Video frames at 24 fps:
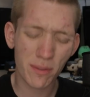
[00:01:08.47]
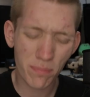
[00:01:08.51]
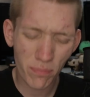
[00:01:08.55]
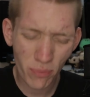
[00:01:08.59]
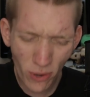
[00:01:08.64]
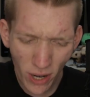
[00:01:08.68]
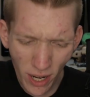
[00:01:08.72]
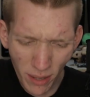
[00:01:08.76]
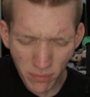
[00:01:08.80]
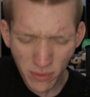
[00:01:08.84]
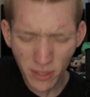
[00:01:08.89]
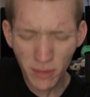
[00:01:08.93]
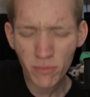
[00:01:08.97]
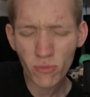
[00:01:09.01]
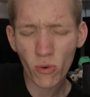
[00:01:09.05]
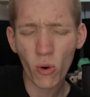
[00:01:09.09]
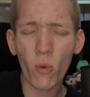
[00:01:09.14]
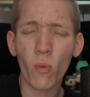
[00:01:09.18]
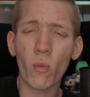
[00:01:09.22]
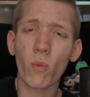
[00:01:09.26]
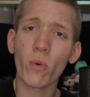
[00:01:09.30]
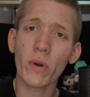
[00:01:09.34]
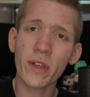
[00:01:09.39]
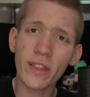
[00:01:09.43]
the
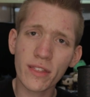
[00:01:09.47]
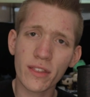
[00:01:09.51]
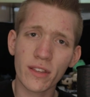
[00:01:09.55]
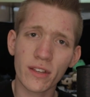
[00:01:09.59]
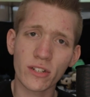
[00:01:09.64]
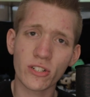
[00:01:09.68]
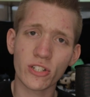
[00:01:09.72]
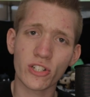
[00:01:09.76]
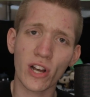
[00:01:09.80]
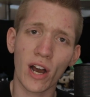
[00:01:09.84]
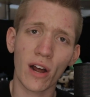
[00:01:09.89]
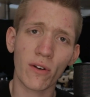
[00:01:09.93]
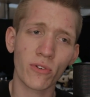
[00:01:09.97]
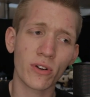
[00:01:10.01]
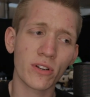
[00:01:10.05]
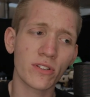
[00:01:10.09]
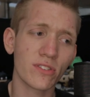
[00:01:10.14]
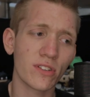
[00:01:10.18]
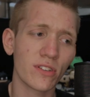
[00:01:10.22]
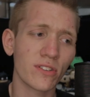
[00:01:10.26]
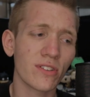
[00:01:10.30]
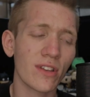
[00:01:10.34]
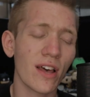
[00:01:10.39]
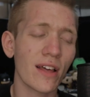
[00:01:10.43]
problem with genres is